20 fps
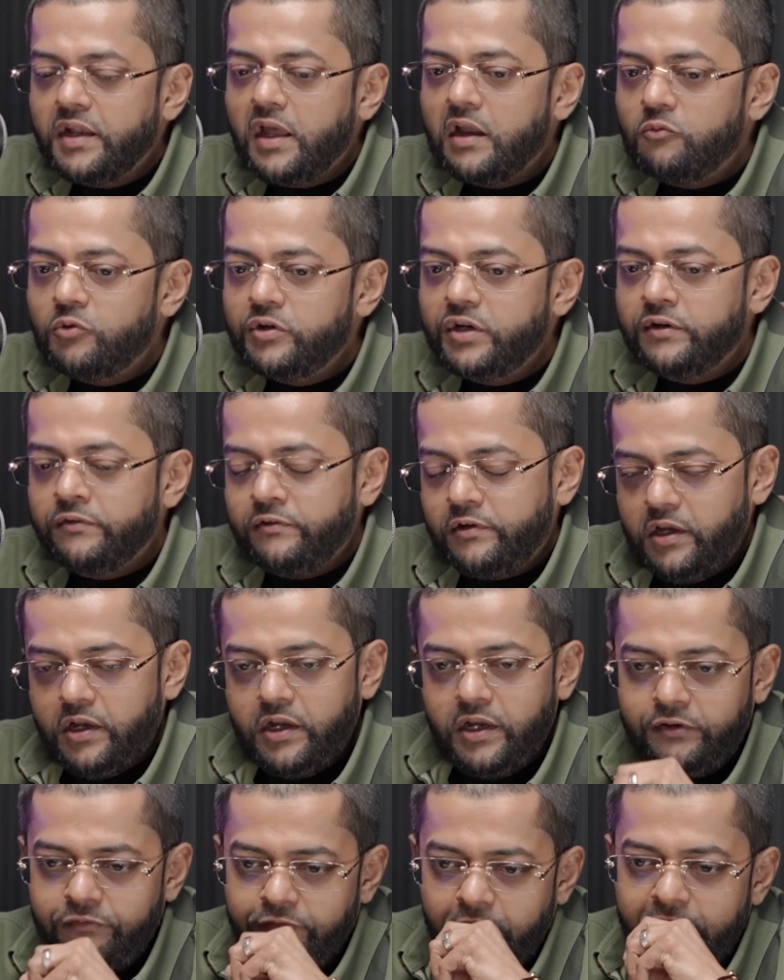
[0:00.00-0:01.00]
I would
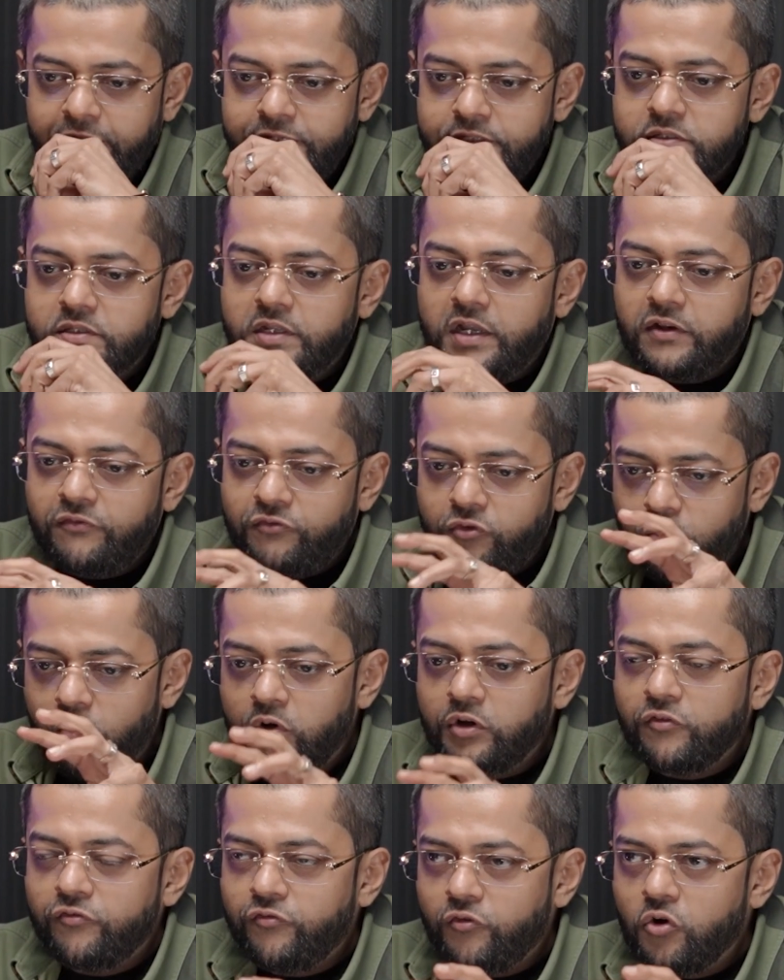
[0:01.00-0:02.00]
advise that if you
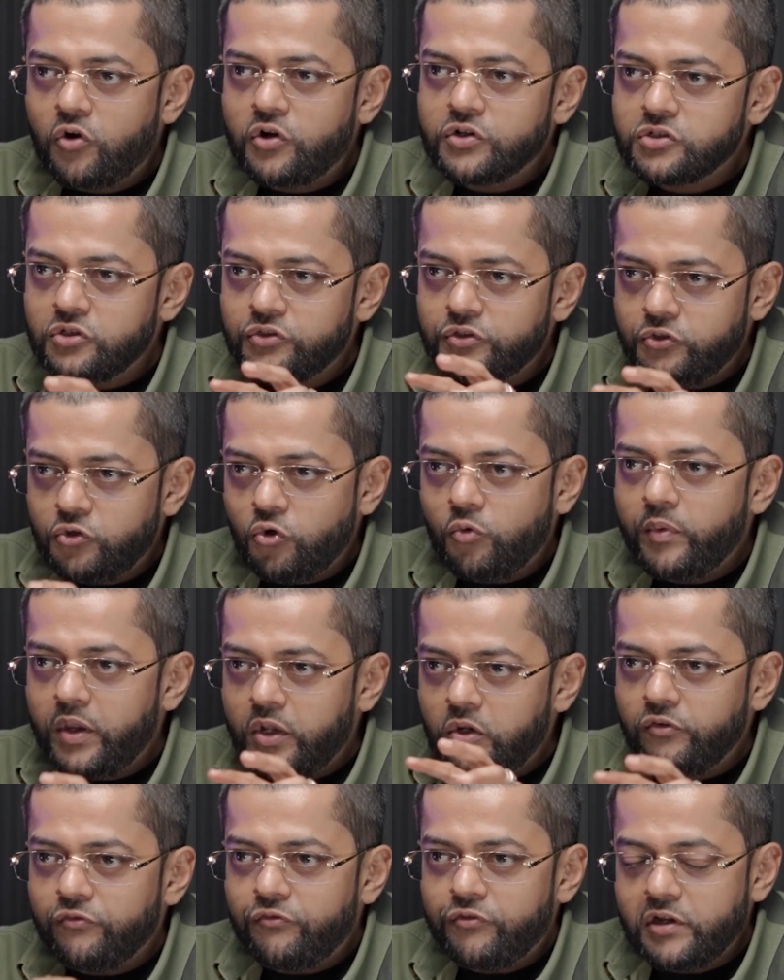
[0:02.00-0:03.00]
want to focus on the
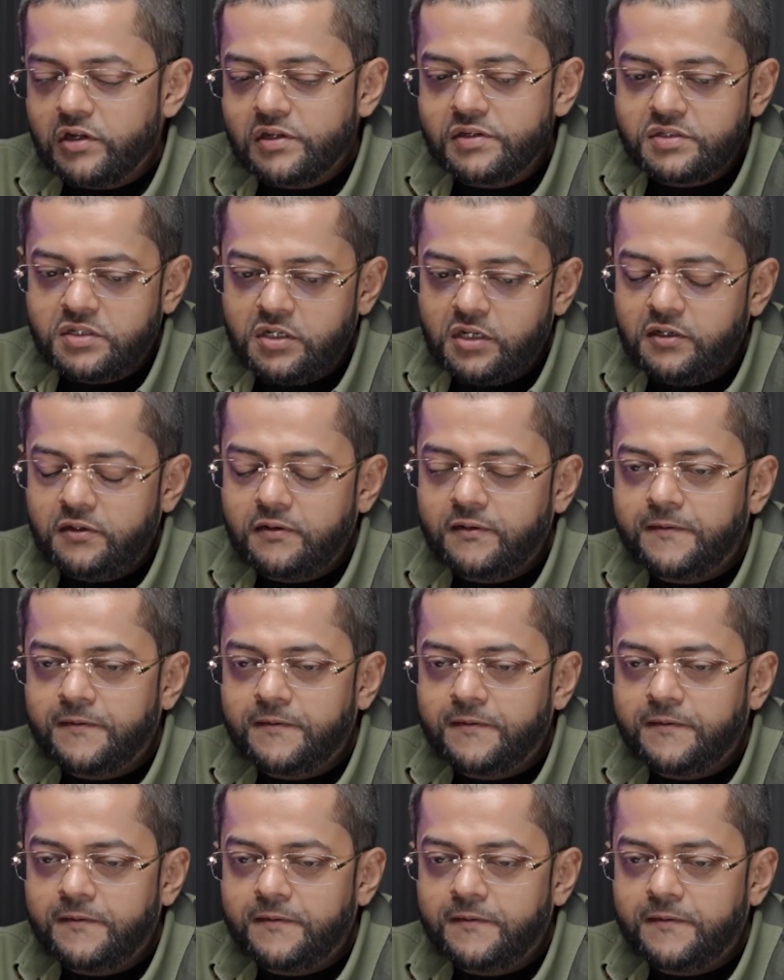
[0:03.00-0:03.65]
domain of real estate,